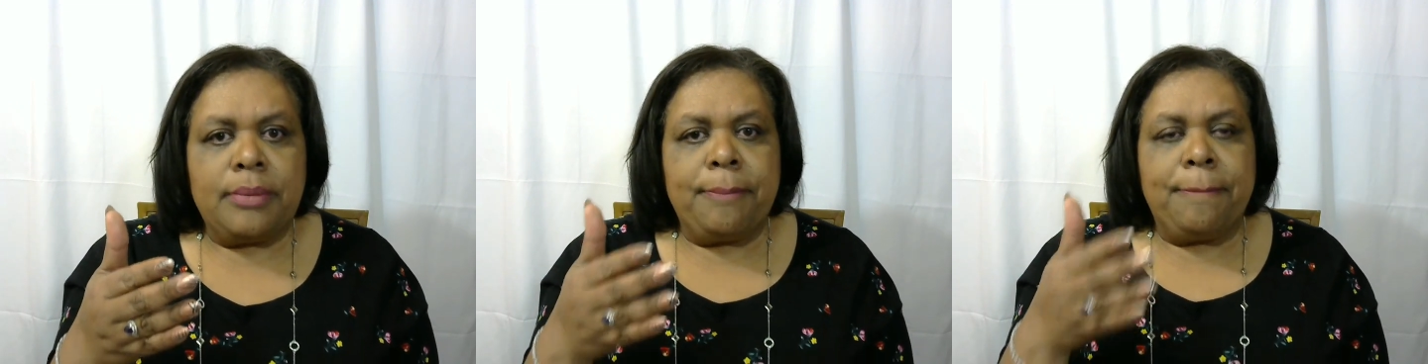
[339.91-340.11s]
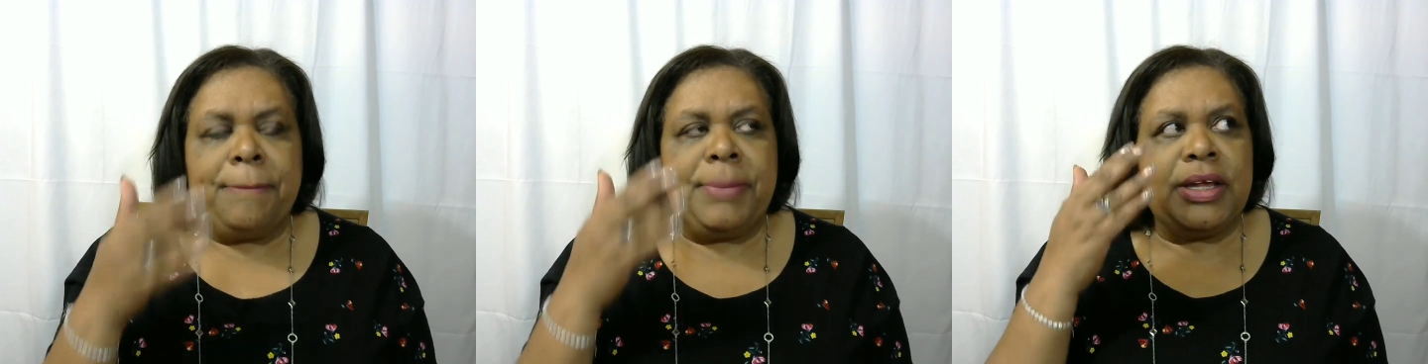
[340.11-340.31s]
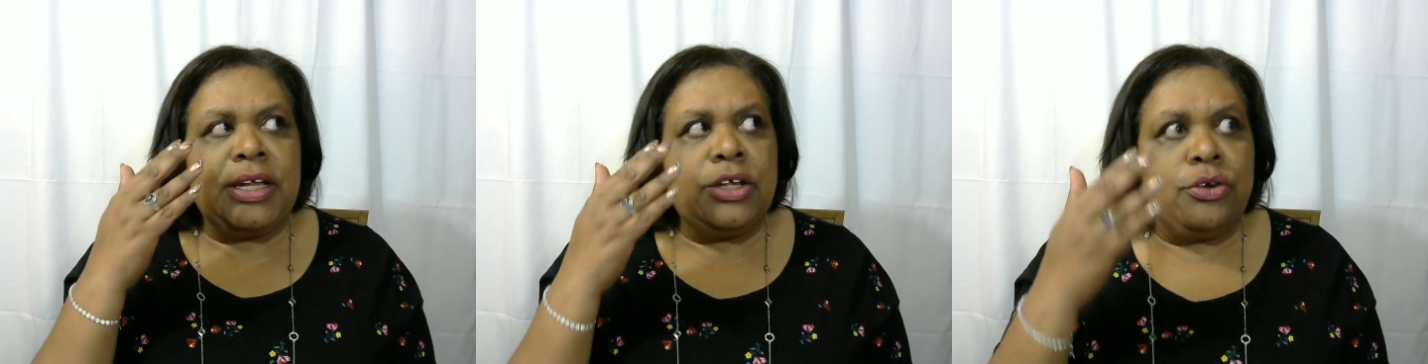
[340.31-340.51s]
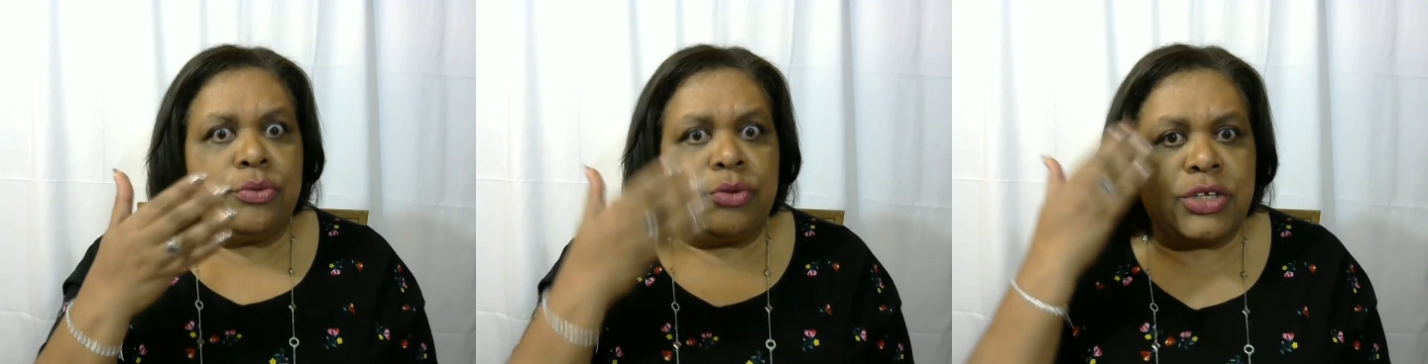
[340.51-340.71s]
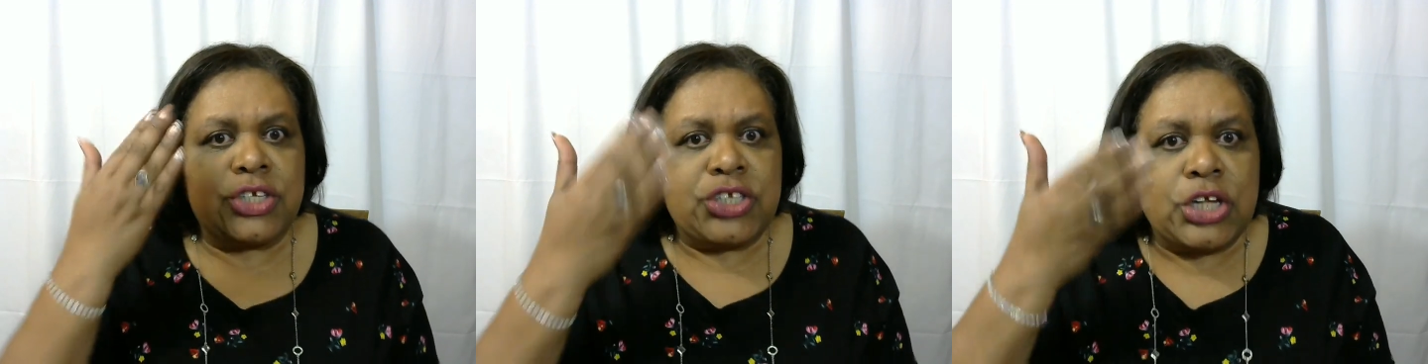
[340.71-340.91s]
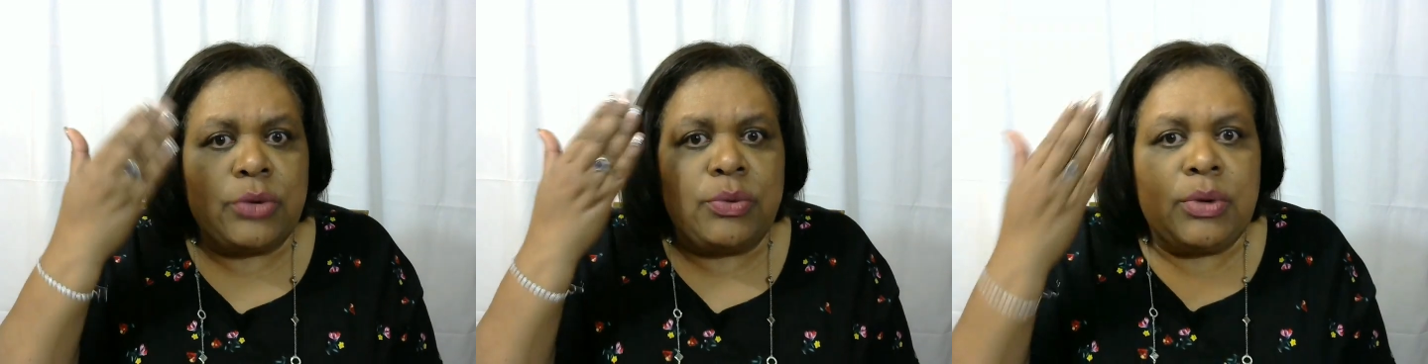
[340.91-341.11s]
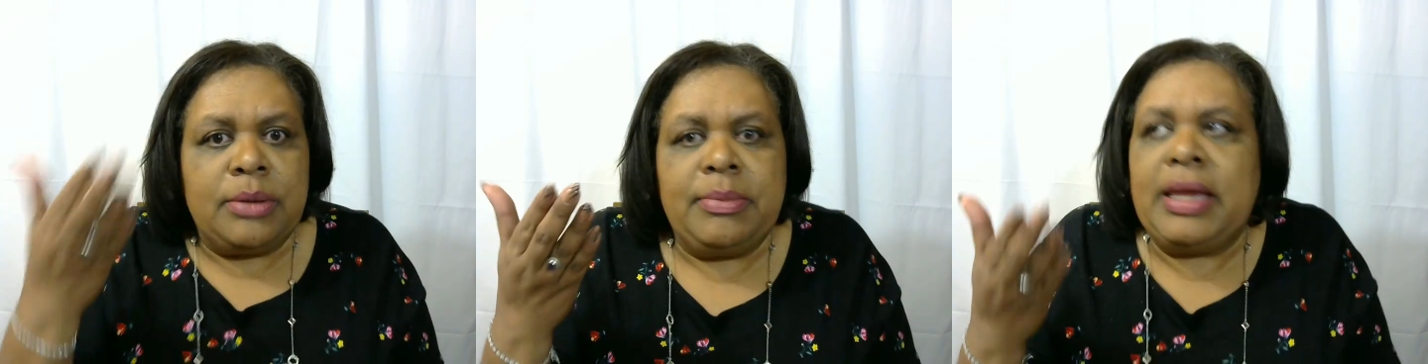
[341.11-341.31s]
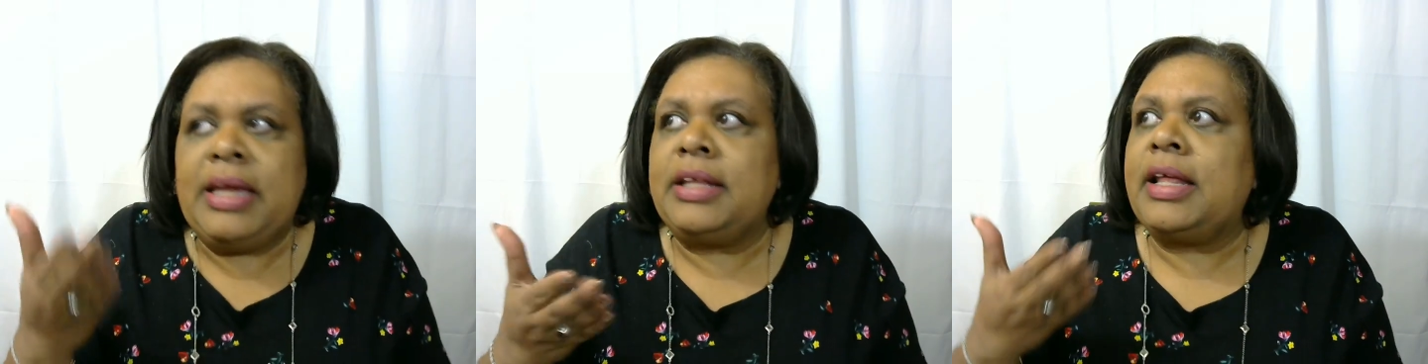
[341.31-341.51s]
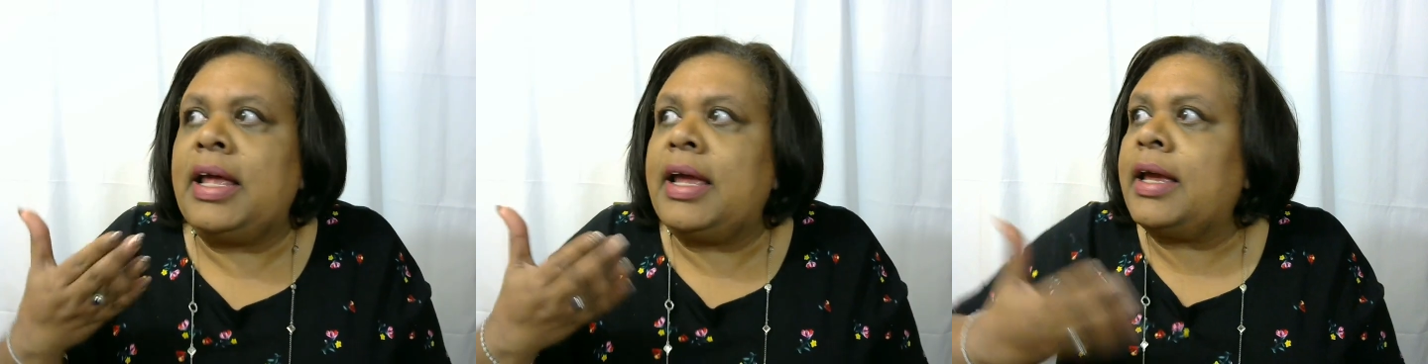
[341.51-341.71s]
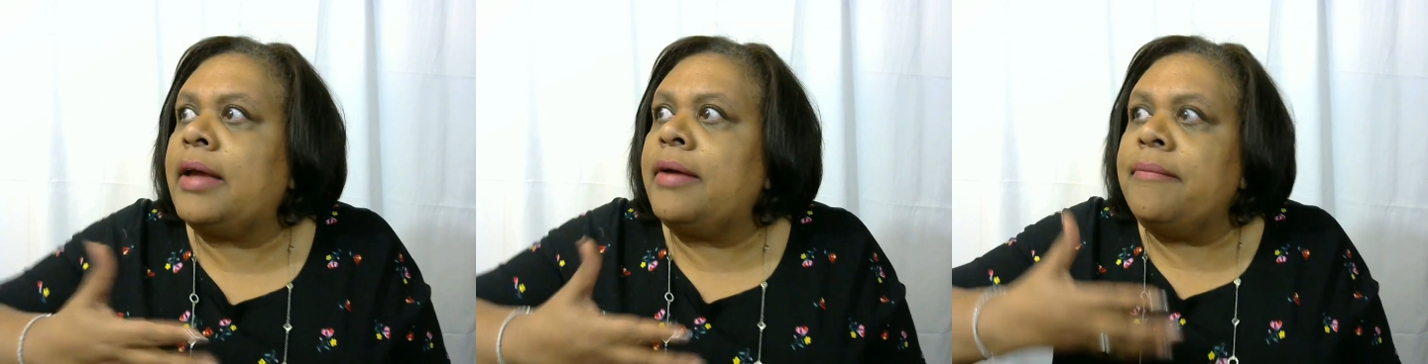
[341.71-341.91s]
But you still remain
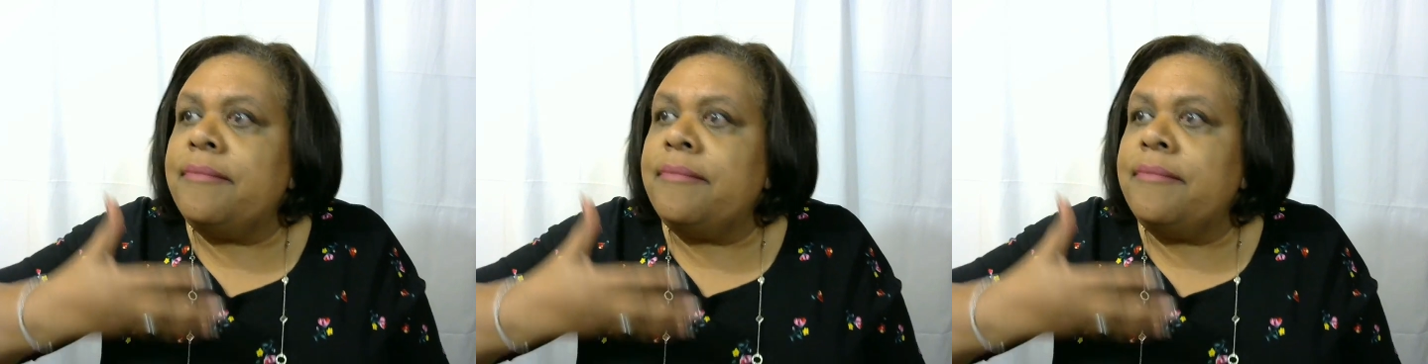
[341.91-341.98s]
like